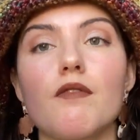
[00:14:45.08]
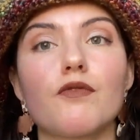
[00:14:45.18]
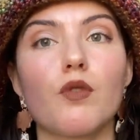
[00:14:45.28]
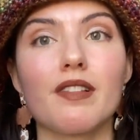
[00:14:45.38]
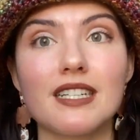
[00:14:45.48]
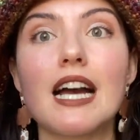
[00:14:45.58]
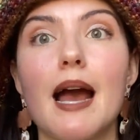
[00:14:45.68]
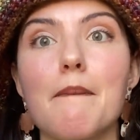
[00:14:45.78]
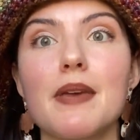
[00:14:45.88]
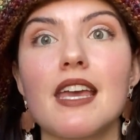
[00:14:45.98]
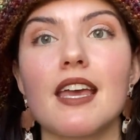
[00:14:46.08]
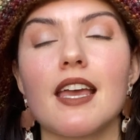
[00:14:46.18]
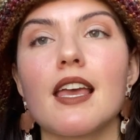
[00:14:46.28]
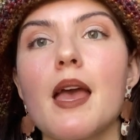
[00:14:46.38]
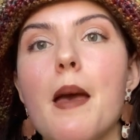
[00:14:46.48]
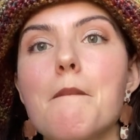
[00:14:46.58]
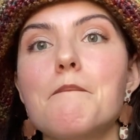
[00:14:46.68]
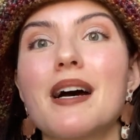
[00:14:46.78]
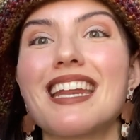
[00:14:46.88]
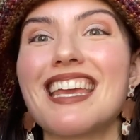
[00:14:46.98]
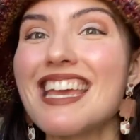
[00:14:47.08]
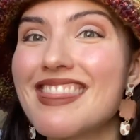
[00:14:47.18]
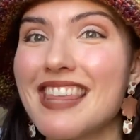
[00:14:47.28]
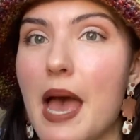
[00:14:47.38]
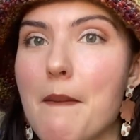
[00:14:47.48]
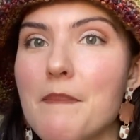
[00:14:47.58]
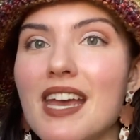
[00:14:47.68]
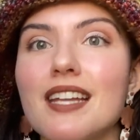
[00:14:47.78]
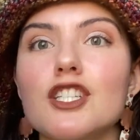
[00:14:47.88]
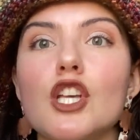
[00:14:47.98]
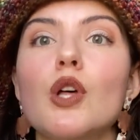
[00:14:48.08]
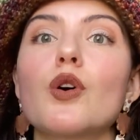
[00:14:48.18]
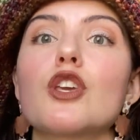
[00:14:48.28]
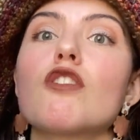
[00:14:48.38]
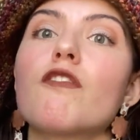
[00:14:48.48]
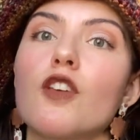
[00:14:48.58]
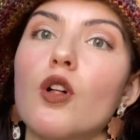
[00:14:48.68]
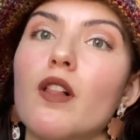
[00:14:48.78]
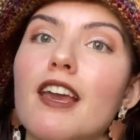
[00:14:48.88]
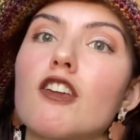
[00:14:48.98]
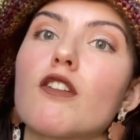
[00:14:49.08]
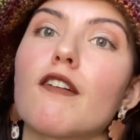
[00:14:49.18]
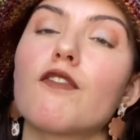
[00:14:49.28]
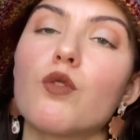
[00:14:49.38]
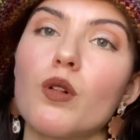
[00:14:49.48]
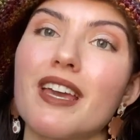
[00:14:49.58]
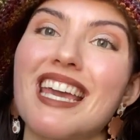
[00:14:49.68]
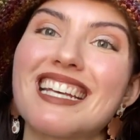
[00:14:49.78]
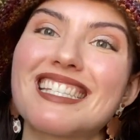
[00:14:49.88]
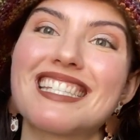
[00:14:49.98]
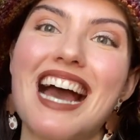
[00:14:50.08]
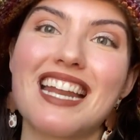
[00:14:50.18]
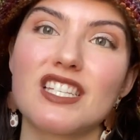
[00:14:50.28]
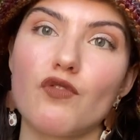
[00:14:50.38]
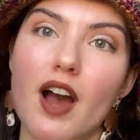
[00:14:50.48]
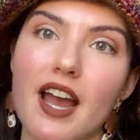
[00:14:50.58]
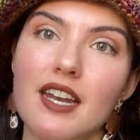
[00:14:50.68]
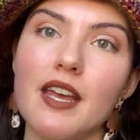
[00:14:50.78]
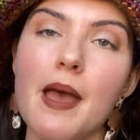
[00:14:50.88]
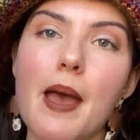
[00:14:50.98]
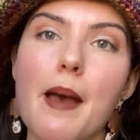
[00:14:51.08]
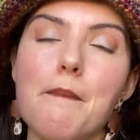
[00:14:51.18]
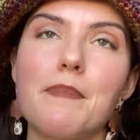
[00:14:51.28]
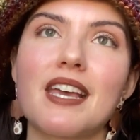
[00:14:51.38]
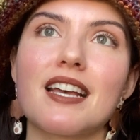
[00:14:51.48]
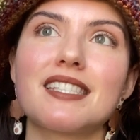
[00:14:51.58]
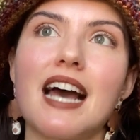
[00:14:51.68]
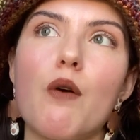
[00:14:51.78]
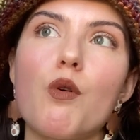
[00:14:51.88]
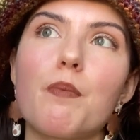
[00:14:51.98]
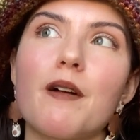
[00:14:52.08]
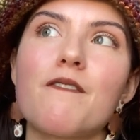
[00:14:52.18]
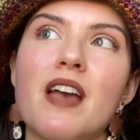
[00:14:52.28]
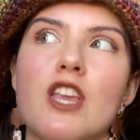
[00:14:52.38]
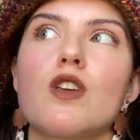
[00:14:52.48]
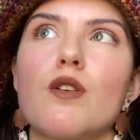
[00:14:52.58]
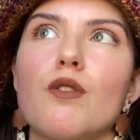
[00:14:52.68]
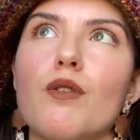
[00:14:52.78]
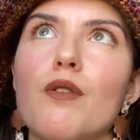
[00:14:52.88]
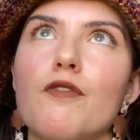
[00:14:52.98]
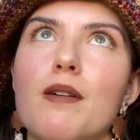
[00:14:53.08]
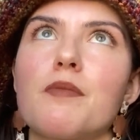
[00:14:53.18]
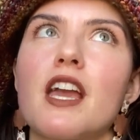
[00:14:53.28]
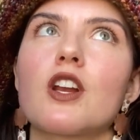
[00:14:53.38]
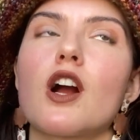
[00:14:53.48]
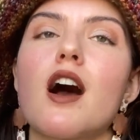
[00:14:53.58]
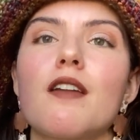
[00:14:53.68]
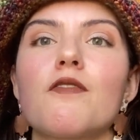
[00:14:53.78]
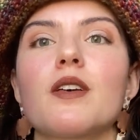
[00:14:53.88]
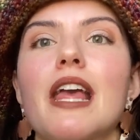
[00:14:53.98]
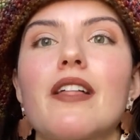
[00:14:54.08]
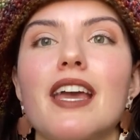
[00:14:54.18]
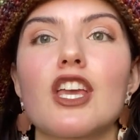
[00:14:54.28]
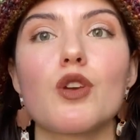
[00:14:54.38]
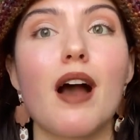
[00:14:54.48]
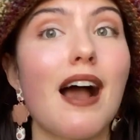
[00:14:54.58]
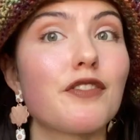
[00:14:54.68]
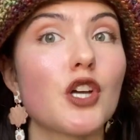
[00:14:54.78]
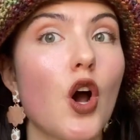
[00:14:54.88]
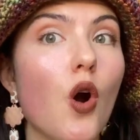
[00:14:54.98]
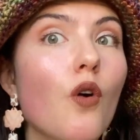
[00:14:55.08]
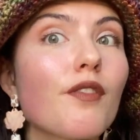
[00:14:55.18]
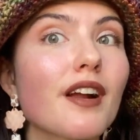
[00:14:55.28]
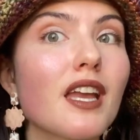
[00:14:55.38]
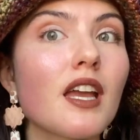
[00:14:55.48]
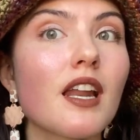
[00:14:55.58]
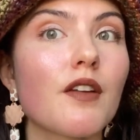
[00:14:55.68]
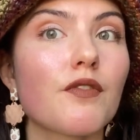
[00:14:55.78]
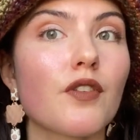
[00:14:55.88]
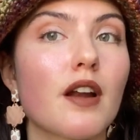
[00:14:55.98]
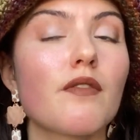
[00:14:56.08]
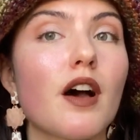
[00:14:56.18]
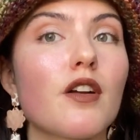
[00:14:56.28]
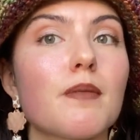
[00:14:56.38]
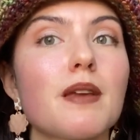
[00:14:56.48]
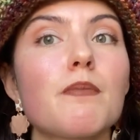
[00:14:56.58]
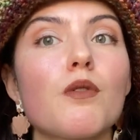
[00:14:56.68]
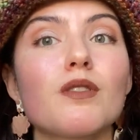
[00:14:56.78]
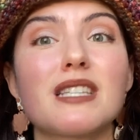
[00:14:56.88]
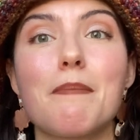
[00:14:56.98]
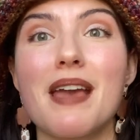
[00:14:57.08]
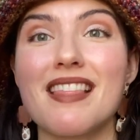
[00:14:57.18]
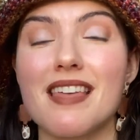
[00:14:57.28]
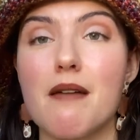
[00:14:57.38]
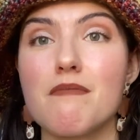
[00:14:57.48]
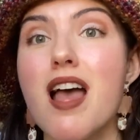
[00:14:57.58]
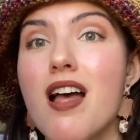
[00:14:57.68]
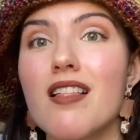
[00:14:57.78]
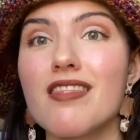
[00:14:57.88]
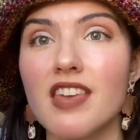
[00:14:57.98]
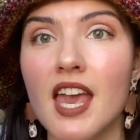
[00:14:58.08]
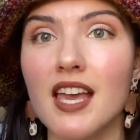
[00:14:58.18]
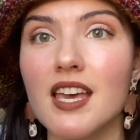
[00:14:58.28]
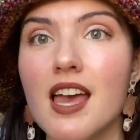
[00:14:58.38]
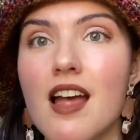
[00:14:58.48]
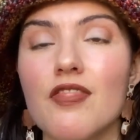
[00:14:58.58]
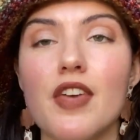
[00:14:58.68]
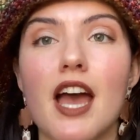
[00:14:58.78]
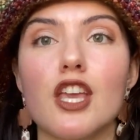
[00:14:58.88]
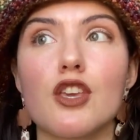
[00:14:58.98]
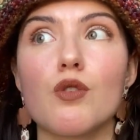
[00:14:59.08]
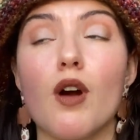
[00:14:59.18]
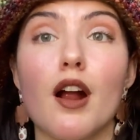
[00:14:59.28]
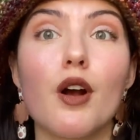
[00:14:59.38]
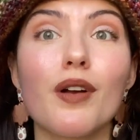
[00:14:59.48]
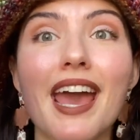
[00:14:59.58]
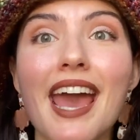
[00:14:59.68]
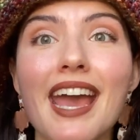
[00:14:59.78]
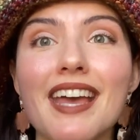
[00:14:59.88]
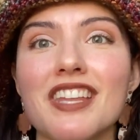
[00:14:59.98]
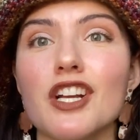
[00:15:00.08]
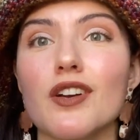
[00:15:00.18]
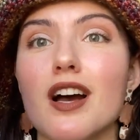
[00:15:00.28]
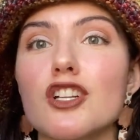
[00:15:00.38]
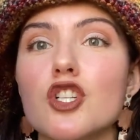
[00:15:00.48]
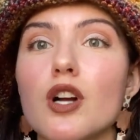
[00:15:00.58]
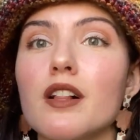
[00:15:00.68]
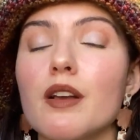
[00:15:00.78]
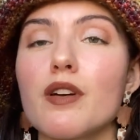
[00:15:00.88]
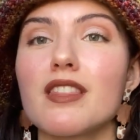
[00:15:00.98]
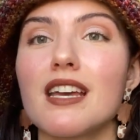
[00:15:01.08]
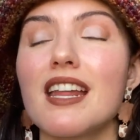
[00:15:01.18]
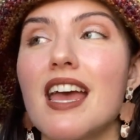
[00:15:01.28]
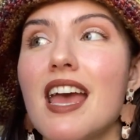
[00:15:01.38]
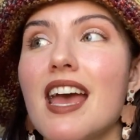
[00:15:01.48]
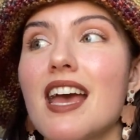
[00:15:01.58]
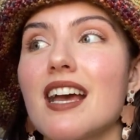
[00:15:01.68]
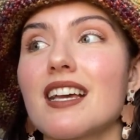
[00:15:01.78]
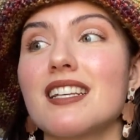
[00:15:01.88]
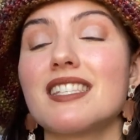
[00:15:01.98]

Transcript: for the time being, but eat them until you feel like you're fully satisfied, because that will prevent you from later on feeling like you have to overeat in front of other people to make them think that you are okay and that you're not struggling with it, because